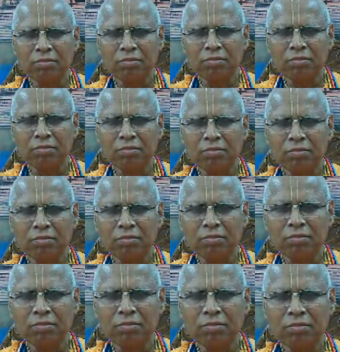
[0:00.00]
like you
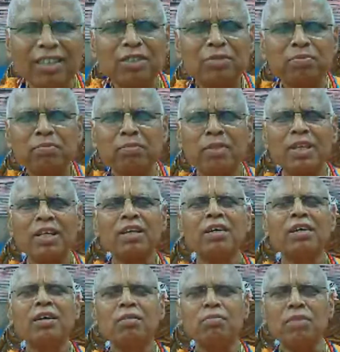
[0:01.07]
see in
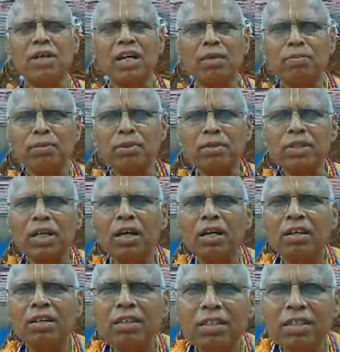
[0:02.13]

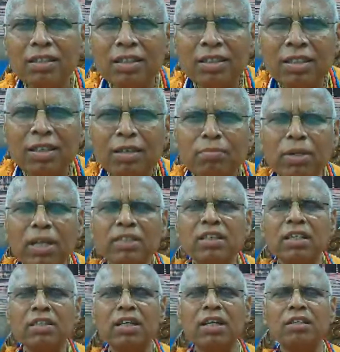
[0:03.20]
Mayapur
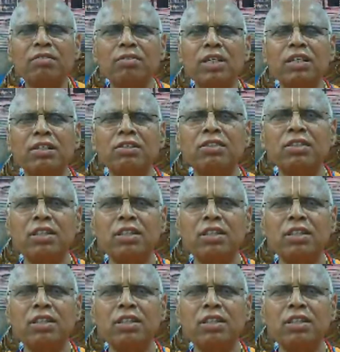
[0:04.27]
Panchatattva.